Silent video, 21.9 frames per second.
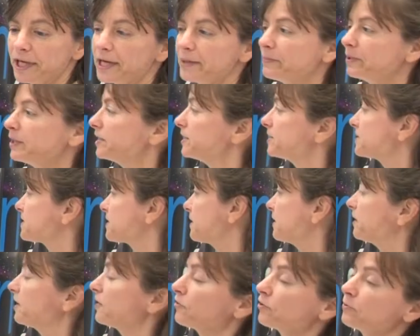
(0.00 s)
cabinets,
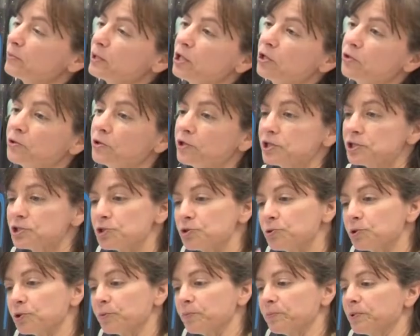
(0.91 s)
another blower, and
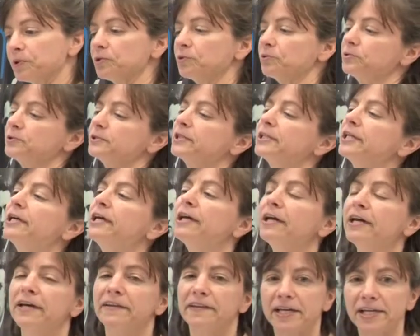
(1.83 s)
two compute.
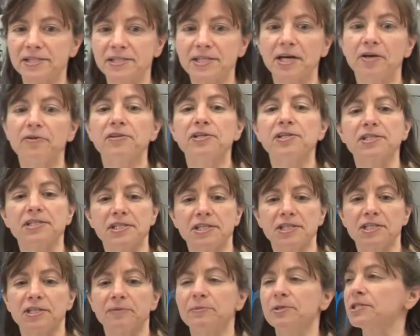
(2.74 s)
That's how this
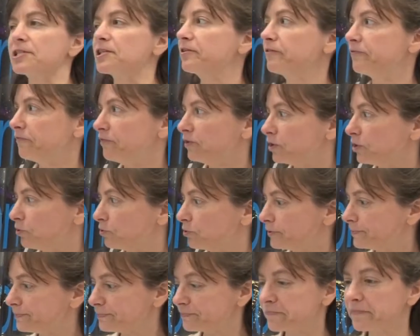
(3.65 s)
system is
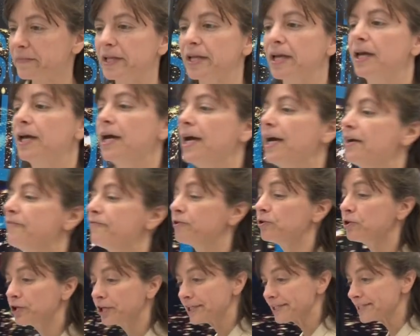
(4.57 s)
configured. If
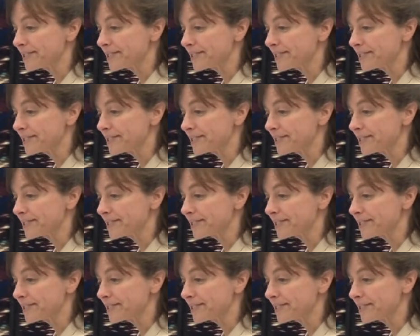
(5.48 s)
you look